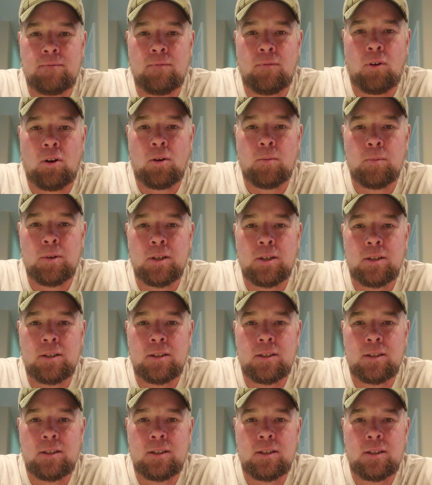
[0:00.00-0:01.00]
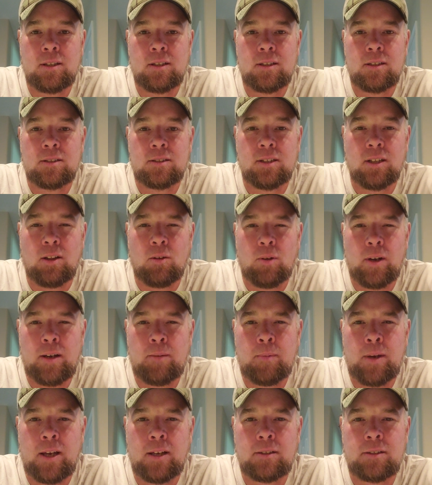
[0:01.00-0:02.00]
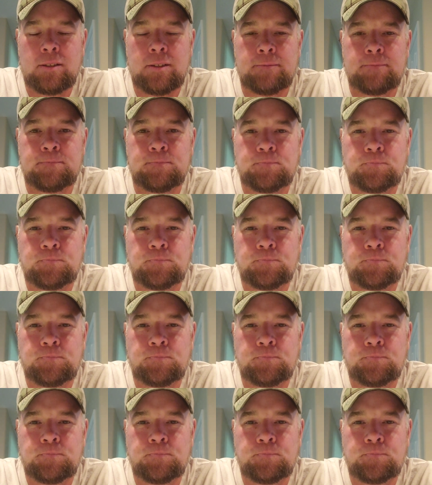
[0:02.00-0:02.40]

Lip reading: Varmint silhouette match.